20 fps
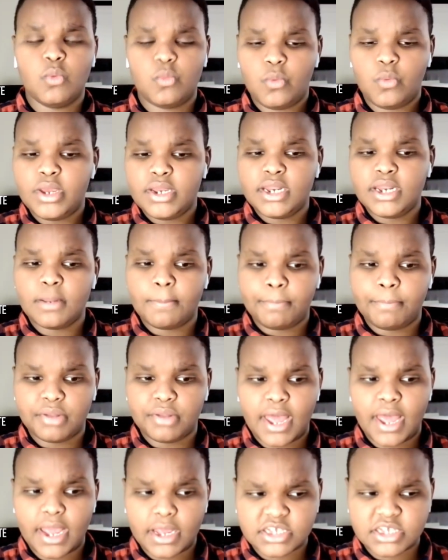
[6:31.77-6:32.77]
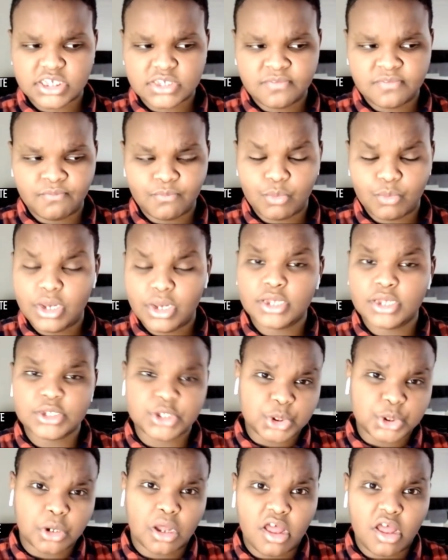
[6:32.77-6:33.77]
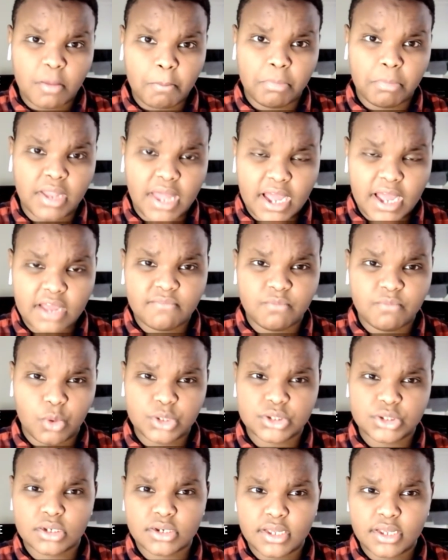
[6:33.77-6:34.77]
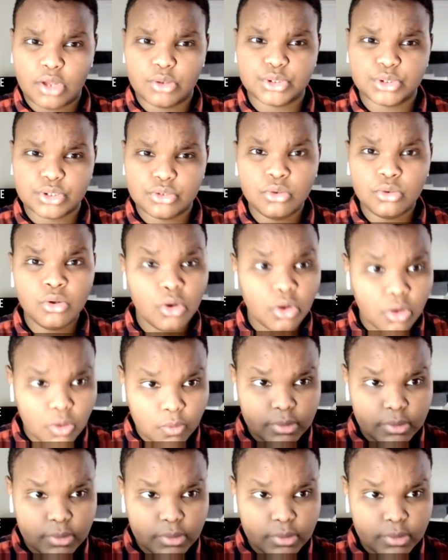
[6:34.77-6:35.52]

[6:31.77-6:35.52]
We need a black we need a strong black voice on council.